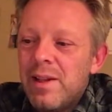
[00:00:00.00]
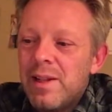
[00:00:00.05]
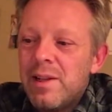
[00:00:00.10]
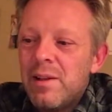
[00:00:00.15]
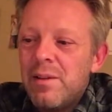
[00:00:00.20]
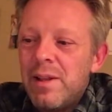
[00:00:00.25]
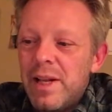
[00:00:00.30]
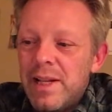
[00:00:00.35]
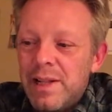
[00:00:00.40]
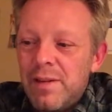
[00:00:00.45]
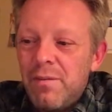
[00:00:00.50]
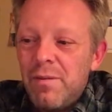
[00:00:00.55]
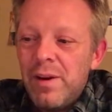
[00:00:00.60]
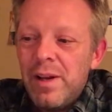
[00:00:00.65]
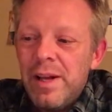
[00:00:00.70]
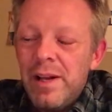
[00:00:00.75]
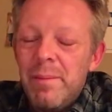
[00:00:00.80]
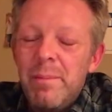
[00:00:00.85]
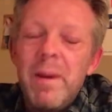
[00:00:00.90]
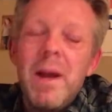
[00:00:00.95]
So that's
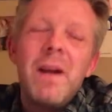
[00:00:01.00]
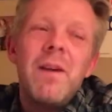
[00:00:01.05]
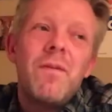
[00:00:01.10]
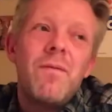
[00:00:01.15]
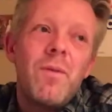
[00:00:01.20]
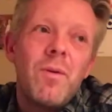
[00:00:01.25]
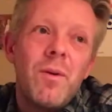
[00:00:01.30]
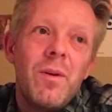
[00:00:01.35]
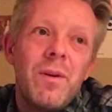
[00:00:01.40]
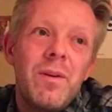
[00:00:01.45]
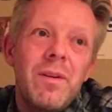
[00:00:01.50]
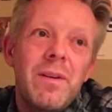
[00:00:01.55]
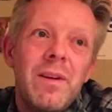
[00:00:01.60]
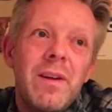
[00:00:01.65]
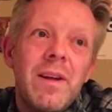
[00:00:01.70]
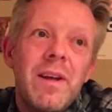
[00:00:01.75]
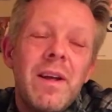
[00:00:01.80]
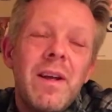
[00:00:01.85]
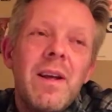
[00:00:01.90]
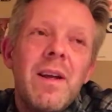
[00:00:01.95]
Flynn.
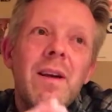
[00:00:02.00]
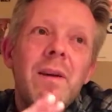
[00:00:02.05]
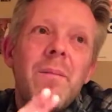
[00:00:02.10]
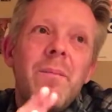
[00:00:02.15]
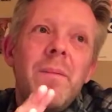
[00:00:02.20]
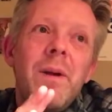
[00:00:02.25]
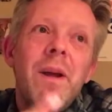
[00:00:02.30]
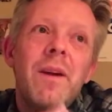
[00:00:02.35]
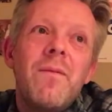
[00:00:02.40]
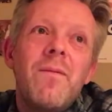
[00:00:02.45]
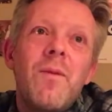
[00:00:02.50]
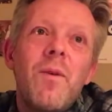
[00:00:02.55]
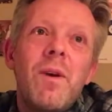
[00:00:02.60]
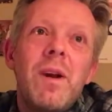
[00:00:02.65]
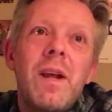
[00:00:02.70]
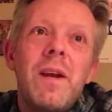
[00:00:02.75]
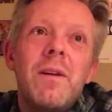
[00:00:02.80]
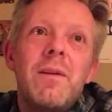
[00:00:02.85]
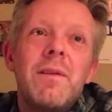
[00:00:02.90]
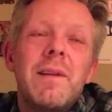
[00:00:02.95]
Manafort
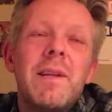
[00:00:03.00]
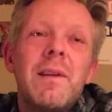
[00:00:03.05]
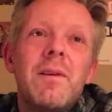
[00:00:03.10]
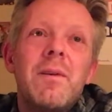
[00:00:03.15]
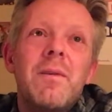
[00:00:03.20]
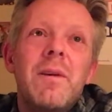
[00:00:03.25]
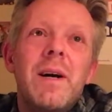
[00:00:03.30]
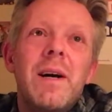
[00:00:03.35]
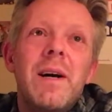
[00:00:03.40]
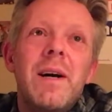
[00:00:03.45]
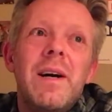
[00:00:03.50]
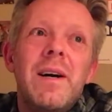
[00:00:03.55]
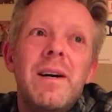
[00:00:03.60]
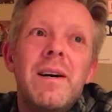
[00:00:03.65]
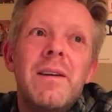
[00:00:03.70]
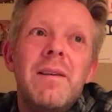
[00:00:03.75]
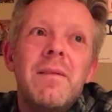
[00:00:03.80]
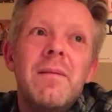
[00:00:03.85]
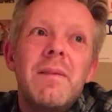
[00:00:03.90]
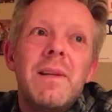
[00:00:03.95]
had
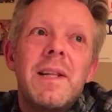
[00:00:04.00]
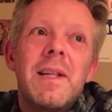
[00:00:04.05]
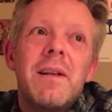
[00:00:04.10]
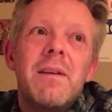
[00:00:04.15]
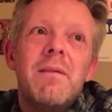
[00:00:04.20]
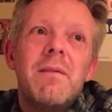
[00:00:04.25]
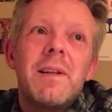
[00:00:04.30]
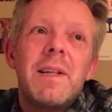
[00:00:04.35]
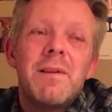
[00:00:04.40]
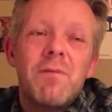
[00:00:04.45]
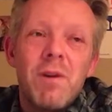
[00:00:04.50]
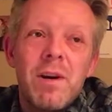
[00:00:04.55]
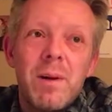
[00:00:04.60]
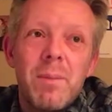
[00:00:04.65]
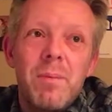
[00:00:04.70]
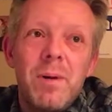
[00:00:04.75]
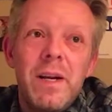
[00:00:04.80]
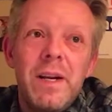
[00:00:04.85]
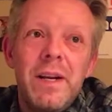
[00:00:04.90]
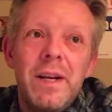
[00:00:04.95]
also struck a
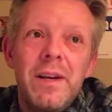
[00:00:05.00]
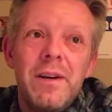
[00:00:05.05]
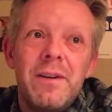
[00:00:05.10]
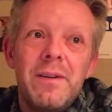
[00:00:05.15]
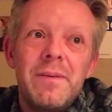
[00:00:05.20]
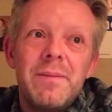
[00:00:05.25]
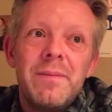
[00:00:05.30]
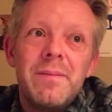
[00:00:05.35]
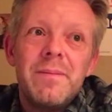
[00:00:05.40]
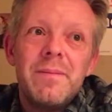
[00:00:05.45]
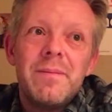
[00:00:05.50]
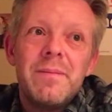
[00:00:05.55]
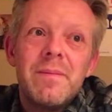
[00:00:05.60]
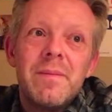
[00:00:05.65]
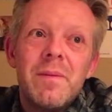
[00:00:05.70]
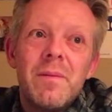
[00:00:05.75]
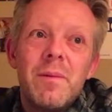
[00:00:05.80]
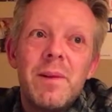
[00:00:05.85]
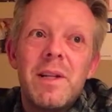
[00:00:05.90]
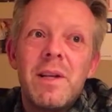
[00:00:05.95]
plea deal,
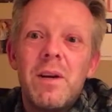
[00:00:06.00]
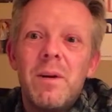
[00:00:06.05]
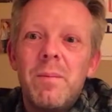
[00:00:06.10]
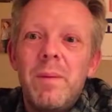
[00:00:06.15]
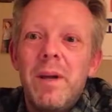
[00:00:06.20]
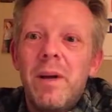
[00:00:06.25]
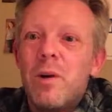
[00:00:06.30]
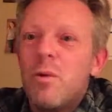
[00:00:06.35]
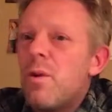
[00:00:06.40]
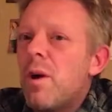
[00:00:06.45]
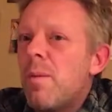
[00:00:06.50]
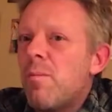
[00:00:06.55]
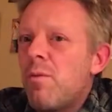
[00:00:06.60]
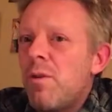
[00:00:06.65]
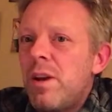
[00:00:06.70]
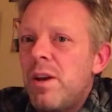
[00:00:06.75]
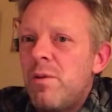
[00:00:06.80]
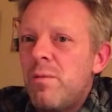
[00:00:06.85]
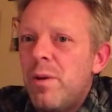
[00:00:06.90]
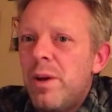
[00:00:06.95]
was going to be a
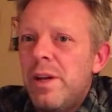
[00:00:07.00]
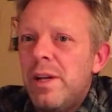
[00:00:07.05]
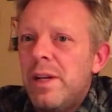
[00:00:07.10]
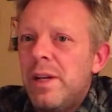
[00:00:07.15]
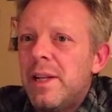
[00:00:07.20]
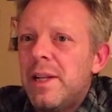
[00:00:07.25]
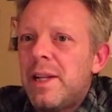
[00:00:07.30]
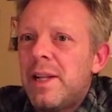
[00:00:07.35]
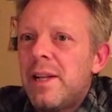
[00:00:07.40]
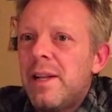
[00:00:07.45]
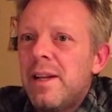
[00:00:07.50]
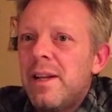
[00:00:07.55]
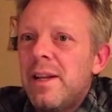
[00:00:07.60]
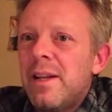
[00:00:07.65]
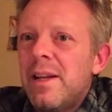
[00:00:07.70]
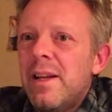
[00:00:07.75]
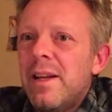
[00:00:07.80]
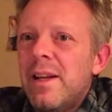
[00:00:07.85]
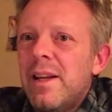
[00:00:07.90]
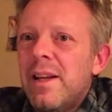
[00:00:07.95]
cooperating witness,
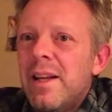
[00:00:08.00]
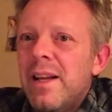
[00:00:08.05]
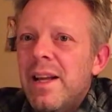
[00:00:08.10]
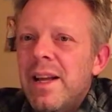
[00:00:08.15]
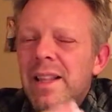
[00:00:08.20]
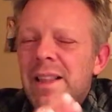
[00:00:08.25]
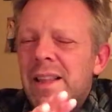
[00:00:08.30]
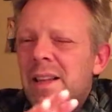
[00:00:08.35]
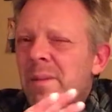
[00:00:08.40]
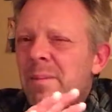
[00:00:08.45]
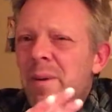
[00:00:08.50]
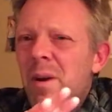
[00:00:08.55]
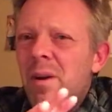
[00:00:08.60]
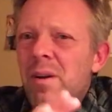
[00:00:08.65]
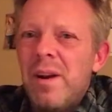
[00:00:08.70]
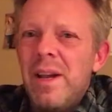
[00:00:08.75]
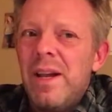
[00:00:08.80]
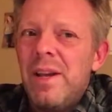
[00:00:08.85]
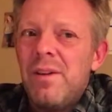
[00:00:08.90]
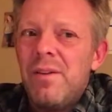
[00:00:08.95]
and then
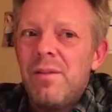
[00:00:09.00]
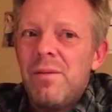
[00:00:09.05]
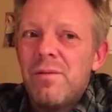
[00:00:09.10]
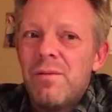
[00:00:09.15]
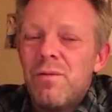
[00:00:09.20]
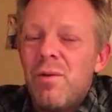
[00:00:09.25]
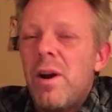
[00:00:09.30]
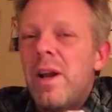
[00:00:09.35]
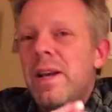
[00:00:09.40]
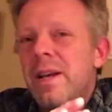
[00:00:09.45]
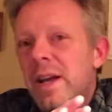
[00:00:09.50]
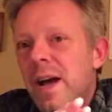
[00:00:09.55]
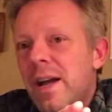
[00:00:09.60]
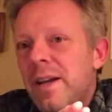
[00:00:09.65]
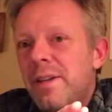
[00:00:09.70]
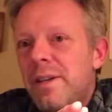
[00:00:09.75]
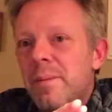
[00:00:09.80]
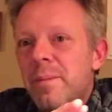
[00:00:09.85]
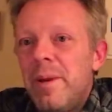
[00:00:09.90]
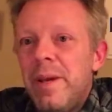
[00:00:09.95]
apparently tried
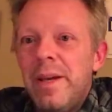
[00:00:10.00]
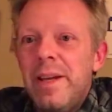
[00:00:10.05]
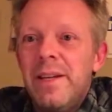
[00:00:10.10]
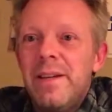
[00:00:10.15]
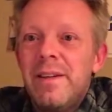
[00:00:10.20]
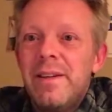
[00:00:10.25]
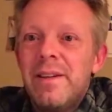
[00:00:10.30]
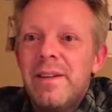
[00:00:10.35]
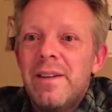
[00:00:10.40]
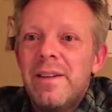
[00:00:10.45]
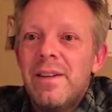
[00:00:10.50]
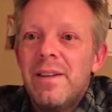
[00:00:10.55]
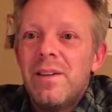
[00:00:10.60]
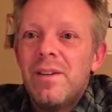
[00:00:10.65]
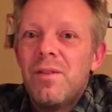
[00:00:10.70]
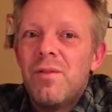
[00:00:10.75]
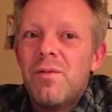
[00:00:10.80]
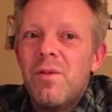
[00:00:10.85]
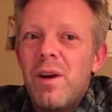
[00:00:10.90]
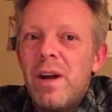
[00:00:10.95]
not to be,
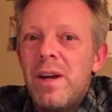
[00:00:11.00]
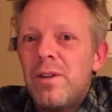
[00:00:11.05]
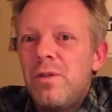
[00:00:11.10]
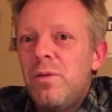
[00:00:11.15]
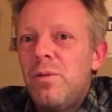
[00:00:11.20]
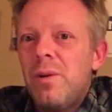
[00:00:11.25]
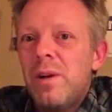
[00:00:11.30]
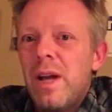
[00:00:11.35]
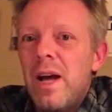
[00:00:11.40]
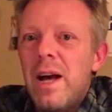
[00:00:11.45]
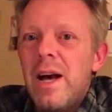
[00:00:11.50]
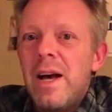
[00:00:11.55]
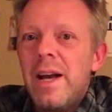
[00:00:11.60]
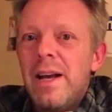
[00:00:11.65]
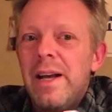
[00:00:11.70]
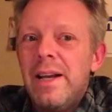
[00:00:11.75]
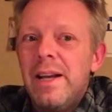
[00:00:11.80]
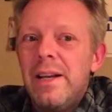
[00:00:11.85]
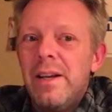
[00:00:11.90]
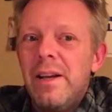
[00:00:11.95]
tried to
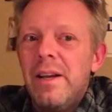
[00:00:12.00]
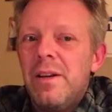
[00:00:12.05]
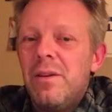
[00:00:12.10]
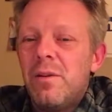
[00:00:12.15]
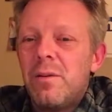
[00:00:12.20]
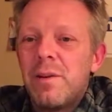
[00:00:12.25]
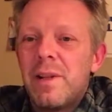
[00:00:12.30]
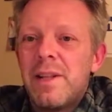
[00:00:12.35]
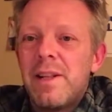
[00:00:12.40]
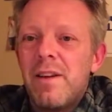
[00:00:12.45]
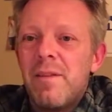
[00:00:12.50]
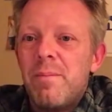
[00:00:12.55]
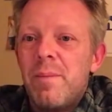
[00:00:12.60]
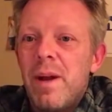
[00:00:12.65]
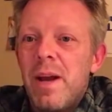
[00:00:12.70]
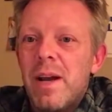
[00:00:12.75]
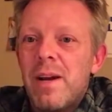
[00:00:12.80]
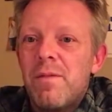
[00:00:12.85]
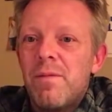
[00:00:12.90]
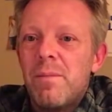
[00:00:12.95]
lie and hold stuff
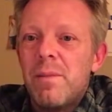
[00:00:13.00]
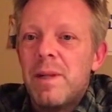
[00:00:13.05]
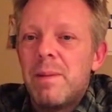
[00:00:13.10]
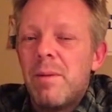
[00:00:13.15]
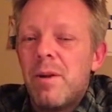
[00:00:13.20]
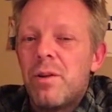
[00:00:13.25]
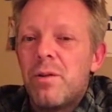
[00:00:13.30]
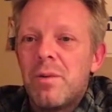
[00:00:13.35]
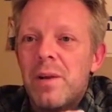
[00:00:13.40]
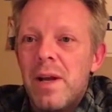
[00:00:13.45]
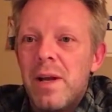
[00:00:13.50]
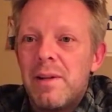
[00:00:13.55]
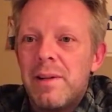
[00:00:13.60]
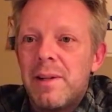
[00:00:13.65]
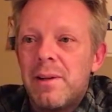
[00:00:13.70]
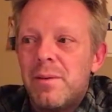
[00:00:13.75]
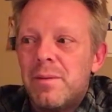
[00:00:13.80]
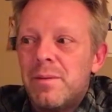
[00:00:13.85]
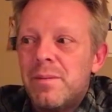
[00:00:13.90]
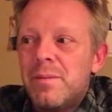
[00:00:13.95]
back from the special
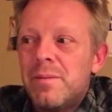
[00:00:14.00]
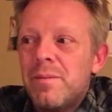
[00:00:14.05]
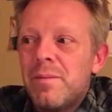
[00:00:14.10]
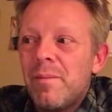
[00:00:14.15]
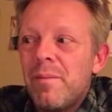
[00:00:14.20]
counsel.